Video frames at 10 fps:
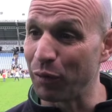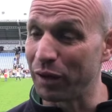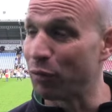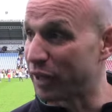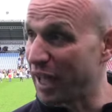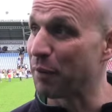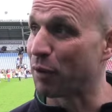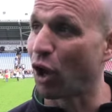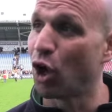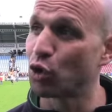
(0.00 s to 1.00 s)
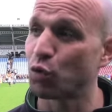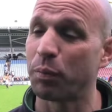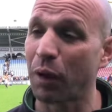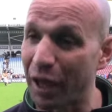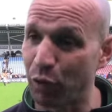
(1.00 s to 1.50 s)
We came close, we
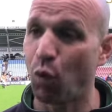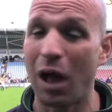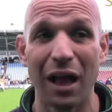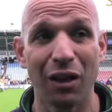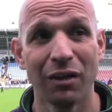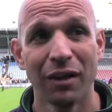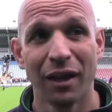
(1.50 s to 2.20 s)
played well,